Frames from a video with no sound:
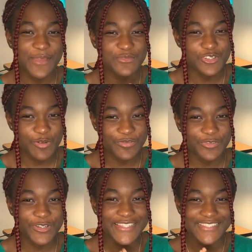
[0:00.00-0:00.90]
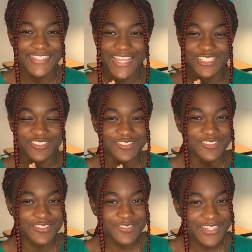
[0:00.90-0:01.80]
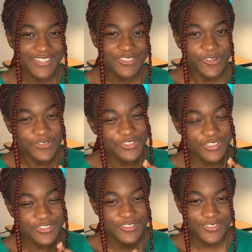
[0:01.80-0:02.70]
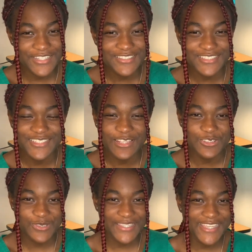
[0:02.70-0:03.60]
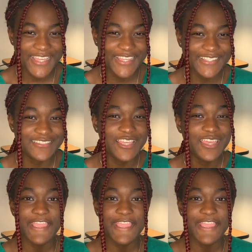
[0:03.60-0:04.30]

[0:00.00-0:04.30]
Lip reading: job for international students or just students in the UK is